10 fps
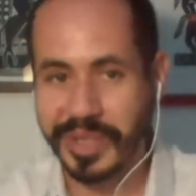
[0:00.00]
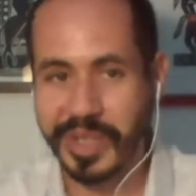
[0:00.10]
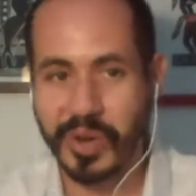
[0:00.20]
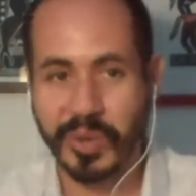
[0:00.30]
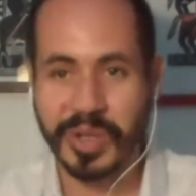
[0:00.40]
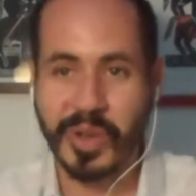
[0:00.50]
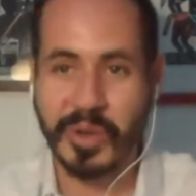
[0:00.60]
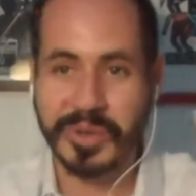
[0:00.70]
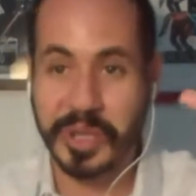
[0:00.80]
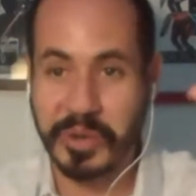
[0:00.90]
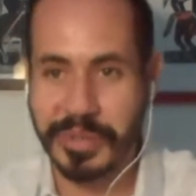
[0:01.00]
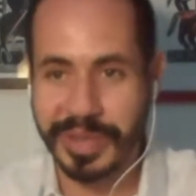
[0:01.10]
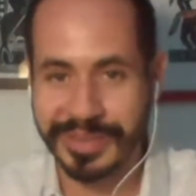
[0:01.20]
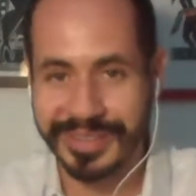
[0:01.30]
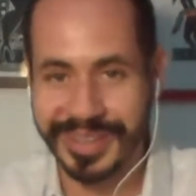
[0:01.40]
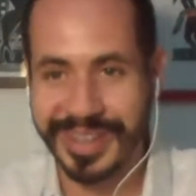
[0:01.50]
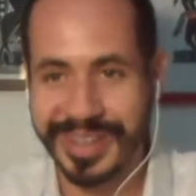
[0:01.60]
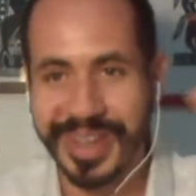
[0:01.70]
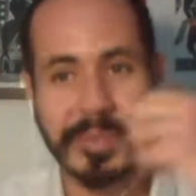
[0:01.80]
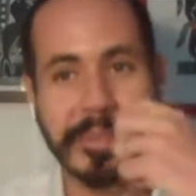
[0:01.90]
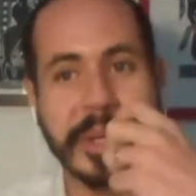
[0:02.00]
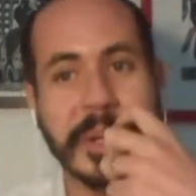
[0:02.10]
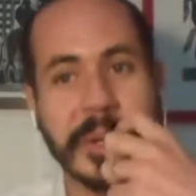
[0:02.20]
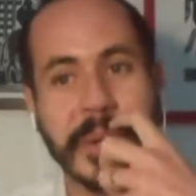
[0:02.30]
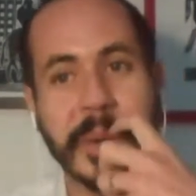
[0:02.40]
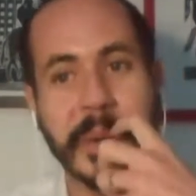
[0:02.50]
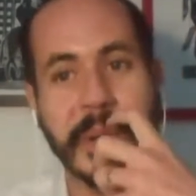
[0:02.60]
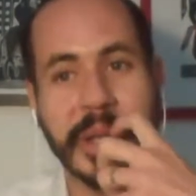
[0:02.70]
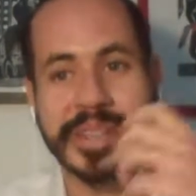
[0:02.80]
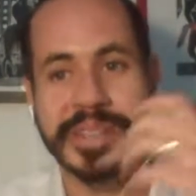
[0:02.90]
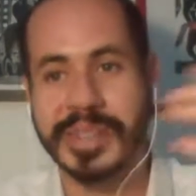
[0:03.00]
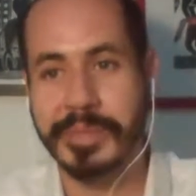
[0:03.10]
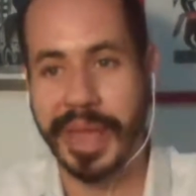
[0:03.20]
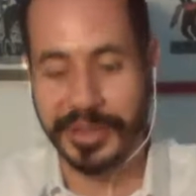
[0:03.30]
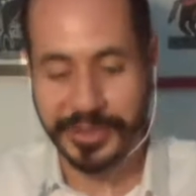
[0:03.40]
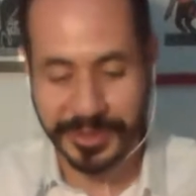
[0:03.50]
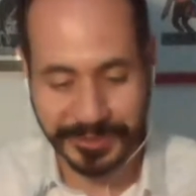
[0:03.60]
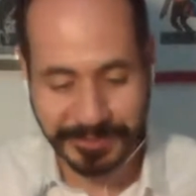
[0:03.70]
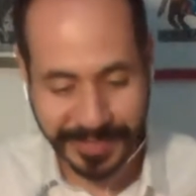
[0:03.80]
It only goes a little bit bigger and some edges.